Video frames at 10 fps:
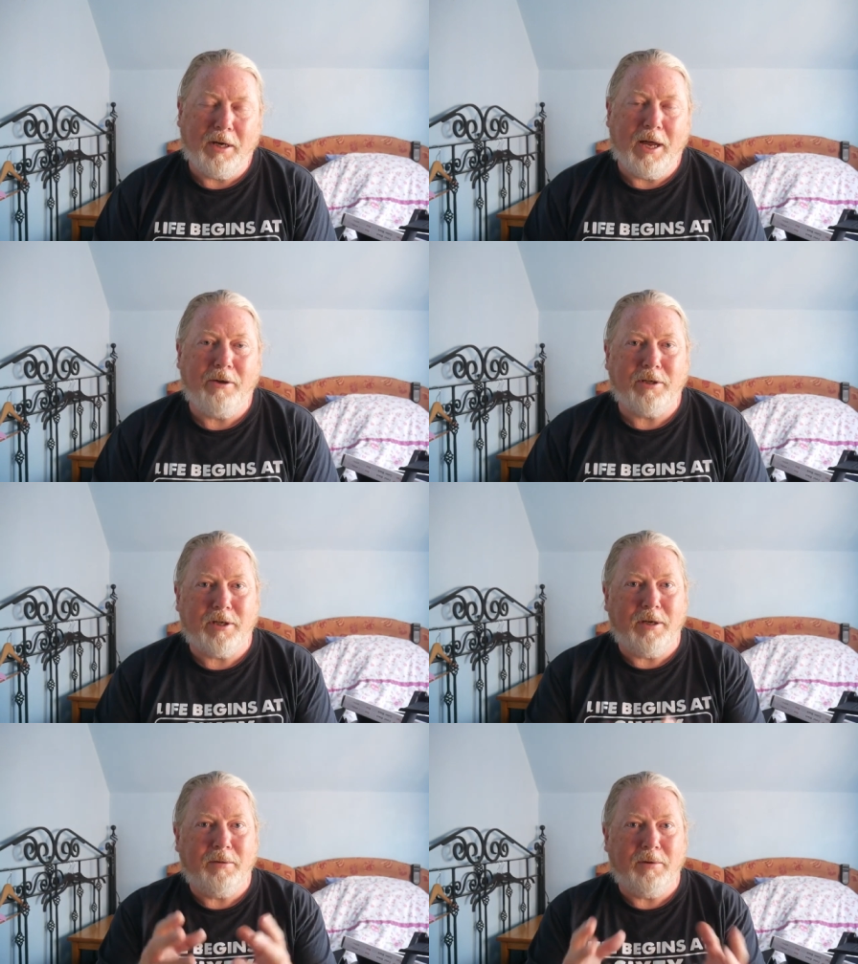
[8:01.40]
I know it's
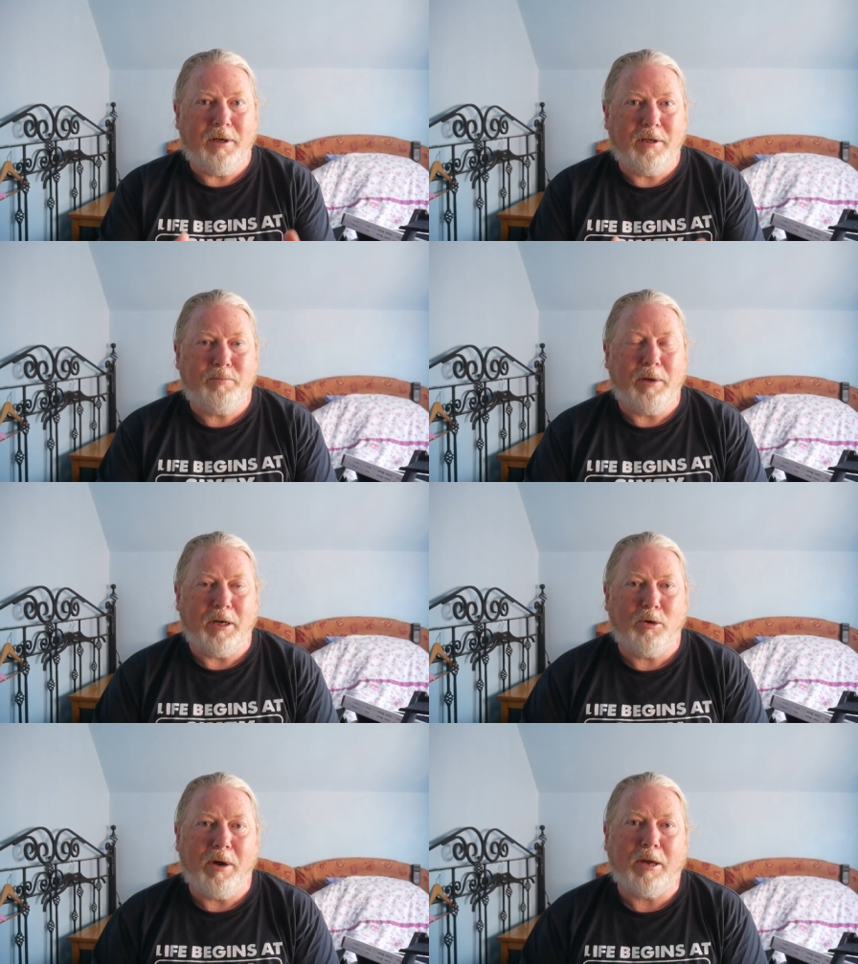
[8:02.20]
a it's been a
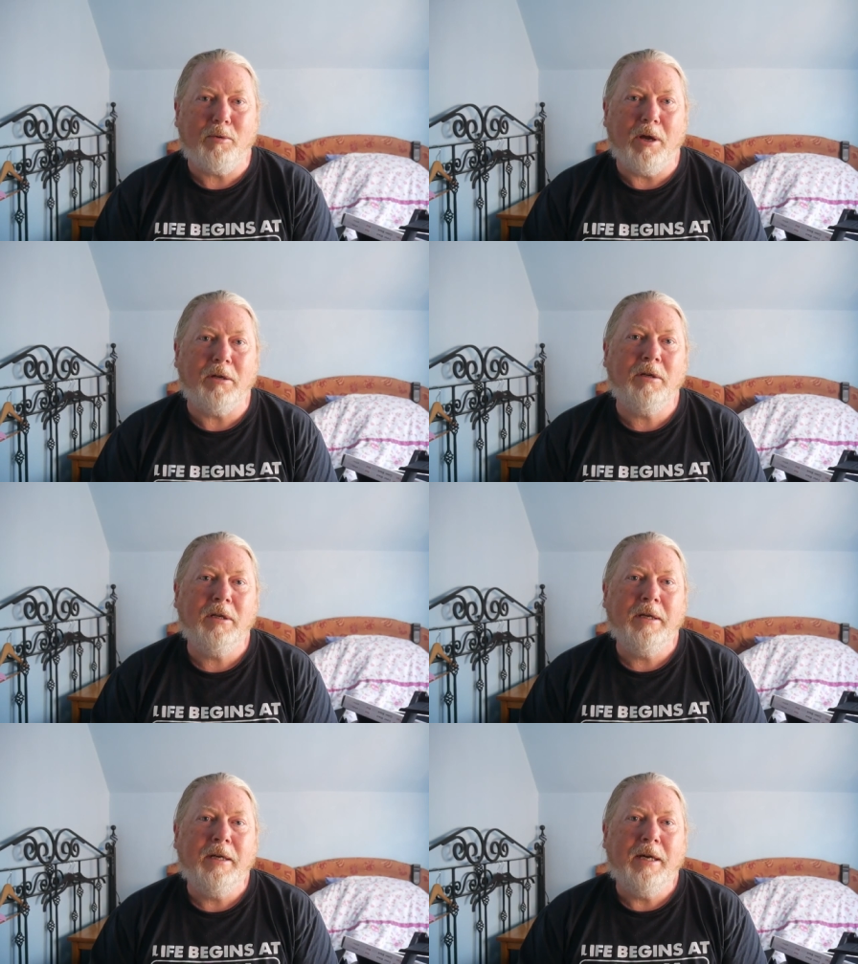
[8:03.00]
quick one,
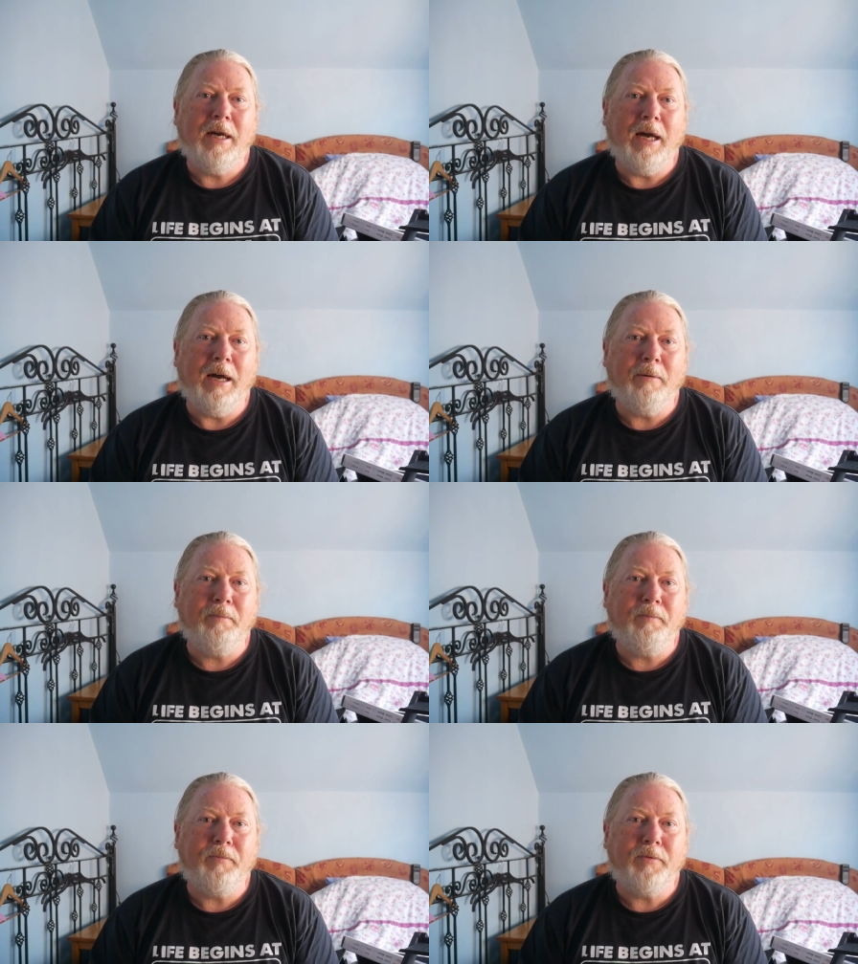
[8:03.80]

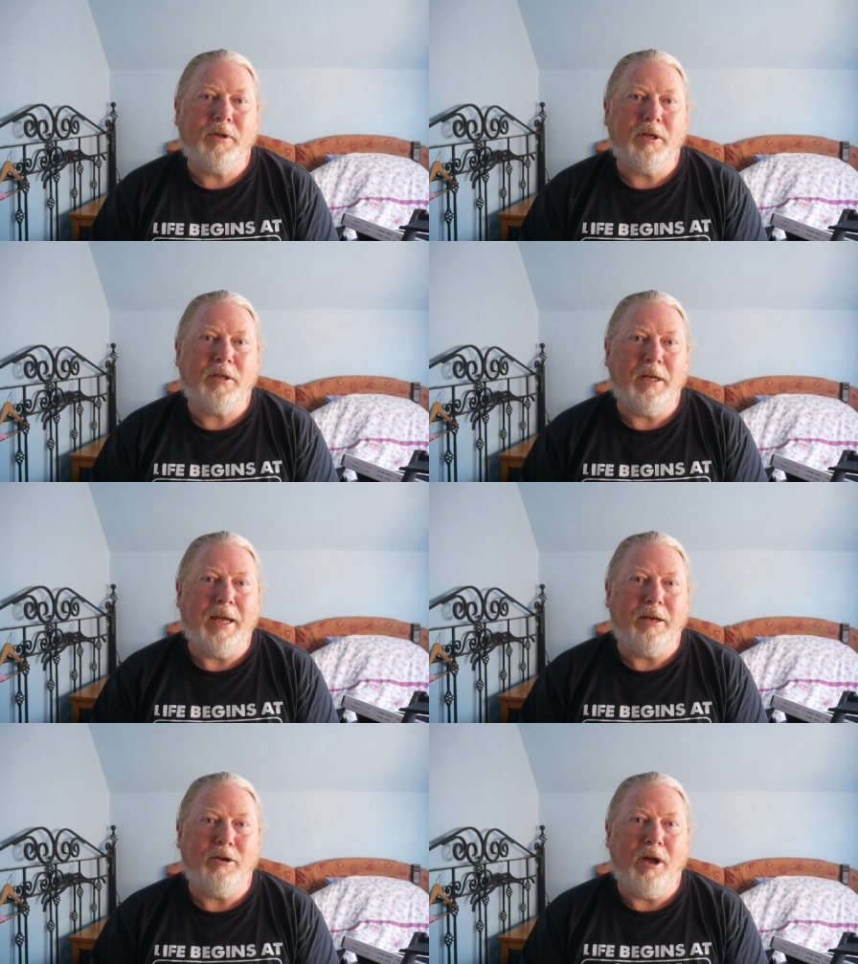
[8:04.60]
um, just to
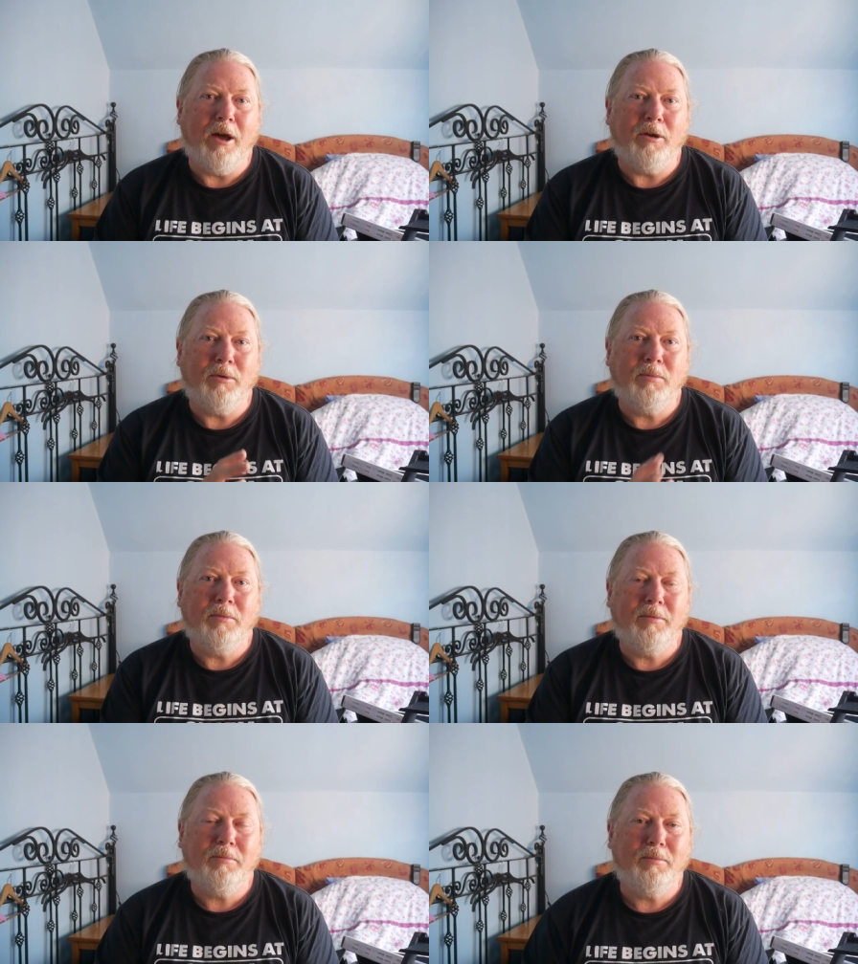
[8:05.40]
let you know
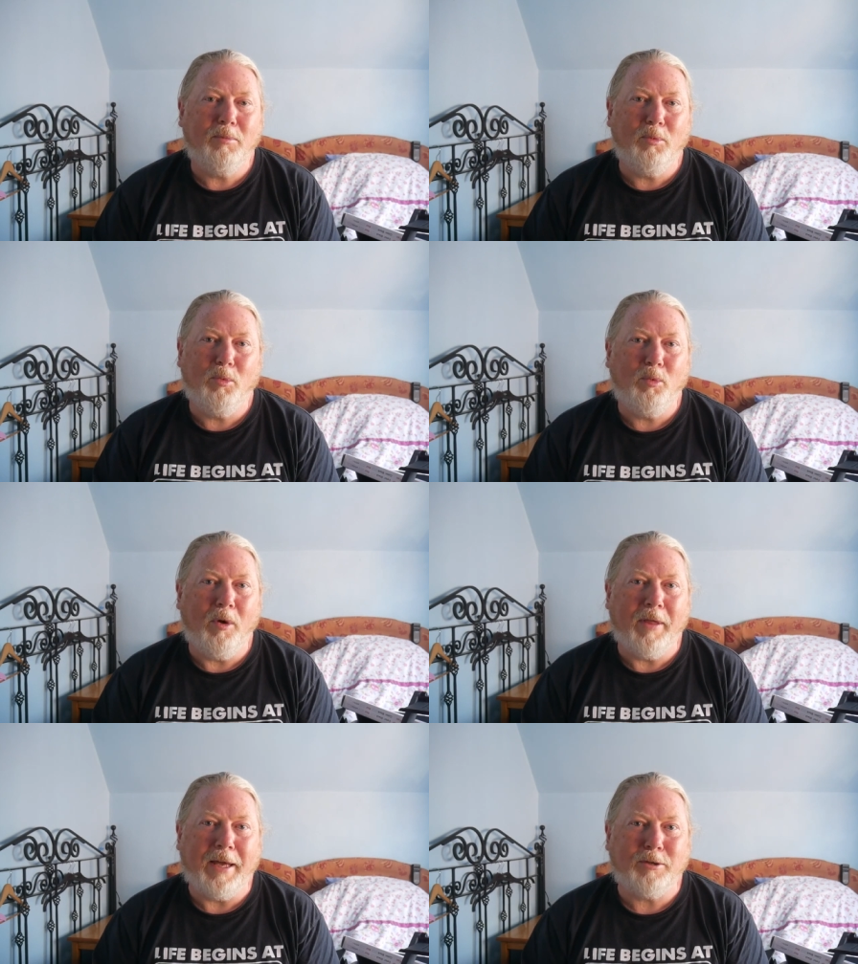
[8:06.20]

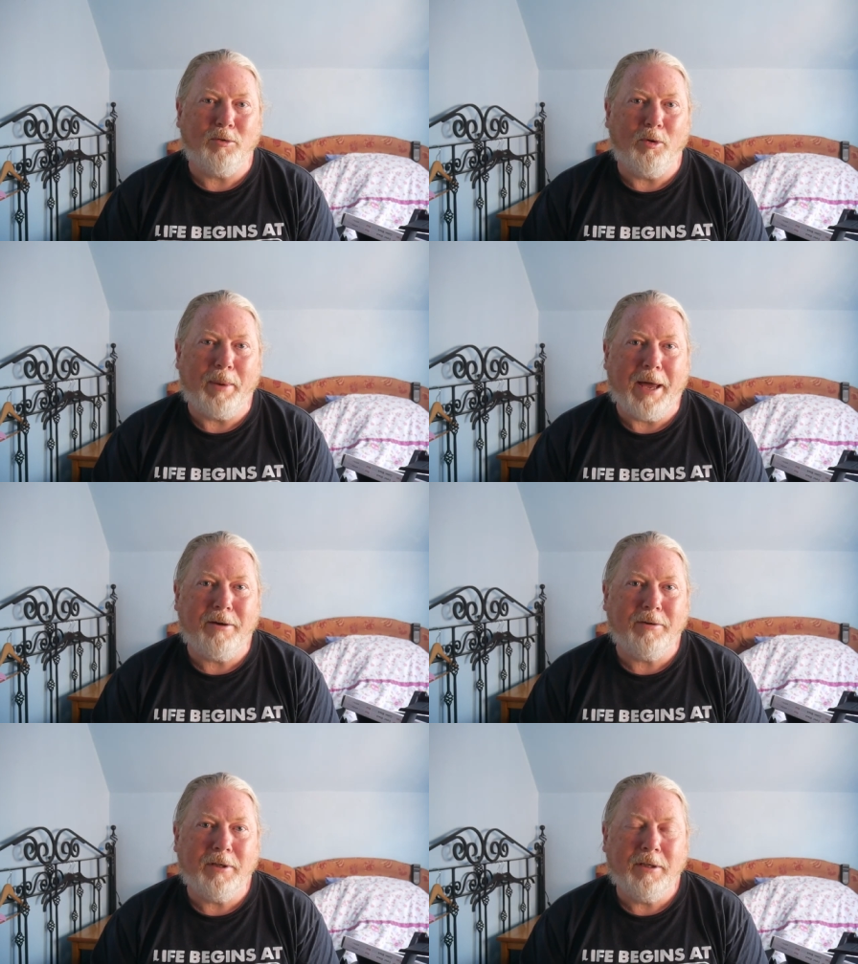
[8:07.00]
what that's all about.